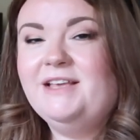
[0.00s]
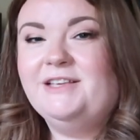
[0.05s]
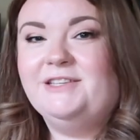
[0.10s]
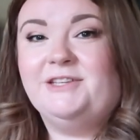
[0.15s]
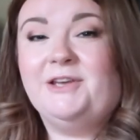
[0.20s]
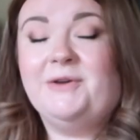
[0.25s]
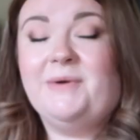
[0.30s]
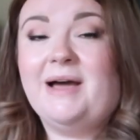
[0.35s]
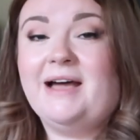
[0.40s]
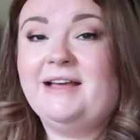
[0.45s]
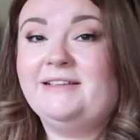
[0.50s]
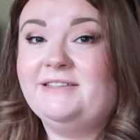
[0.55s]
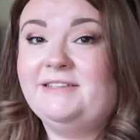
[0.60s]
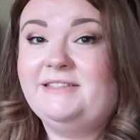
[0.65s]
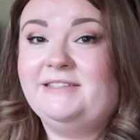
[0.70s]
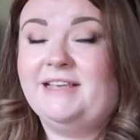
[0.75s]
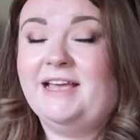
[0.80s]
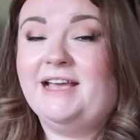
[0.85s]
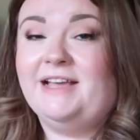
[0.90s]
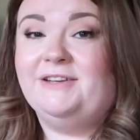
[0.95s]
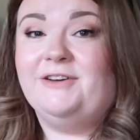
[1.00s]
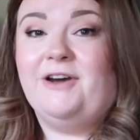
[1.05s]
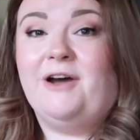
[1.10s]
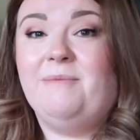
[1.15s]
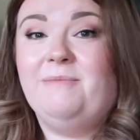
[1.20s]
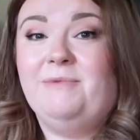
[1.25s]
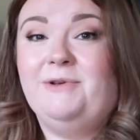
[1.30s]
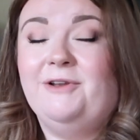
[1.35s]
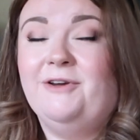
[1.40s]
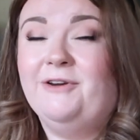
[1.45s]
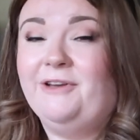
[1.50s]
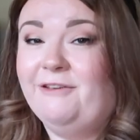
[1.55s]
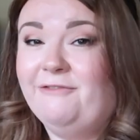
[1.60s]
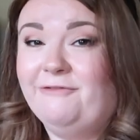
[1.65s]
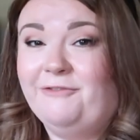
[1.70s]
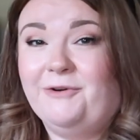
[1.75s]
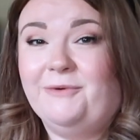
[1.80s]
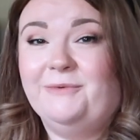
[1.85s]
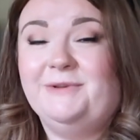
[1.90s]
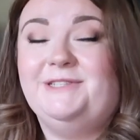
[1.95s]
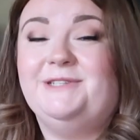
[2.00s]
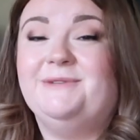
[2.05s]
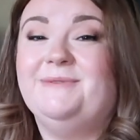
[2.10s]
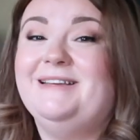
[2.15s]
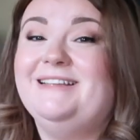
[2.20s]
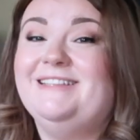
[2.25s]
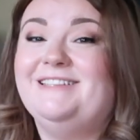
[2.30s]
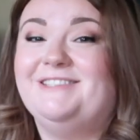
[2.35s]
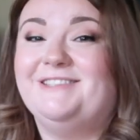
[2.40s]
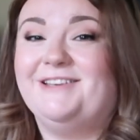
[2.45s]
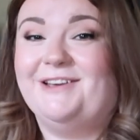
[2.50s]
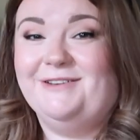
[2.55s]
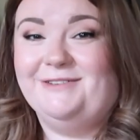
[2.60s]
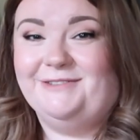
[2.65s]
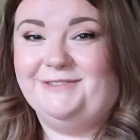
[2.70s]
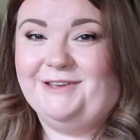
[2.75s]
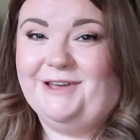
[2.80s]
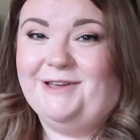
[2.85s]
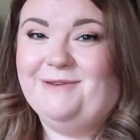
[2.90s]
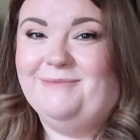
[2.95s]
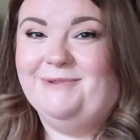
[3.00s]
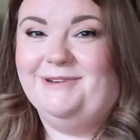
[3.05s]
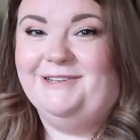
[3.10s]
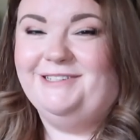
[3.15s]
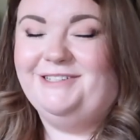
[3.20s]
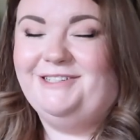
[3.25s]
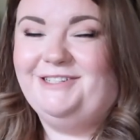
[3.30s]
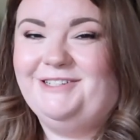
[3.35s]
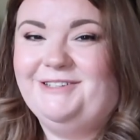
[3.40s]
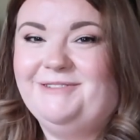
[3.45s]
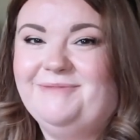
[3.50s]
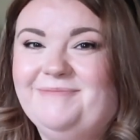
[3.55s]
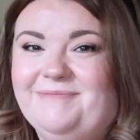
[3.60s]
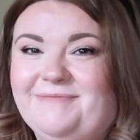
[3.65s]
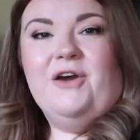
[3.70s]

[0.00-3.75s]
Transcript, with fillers: So, as I said, I'm looking forward to it so, so much.